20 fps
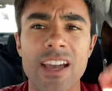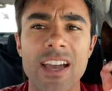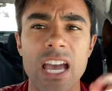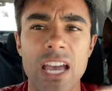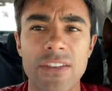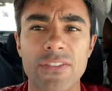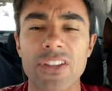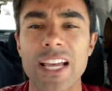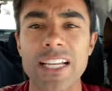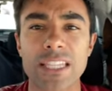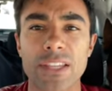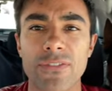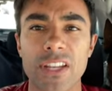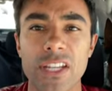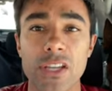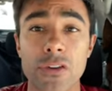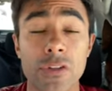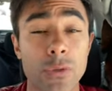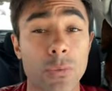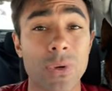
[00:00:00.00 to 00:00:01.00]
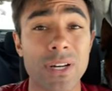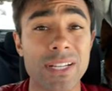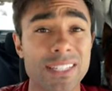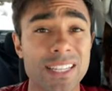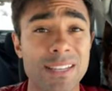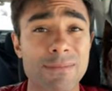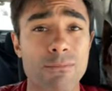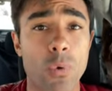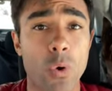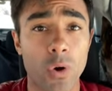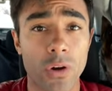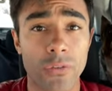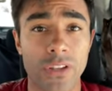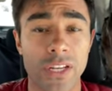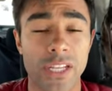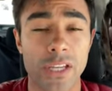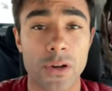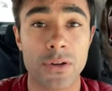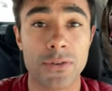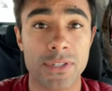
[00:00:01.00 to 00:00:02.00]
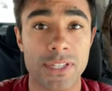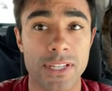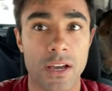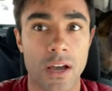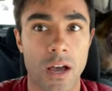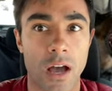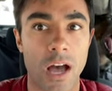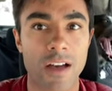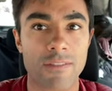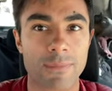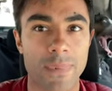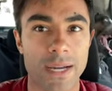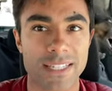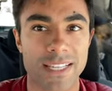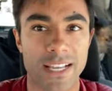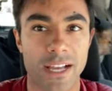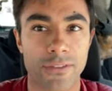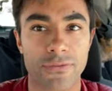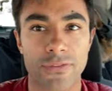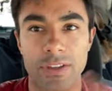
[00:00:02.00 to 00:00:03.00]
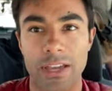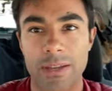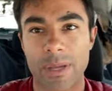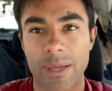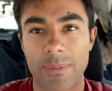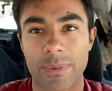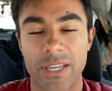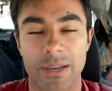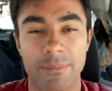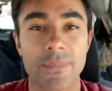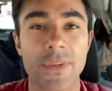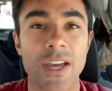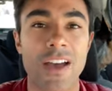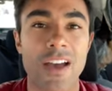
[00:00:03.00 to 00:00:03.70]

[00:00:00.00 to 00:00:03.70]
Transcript: If you like the video and you want to see more videos of myself and maybe him,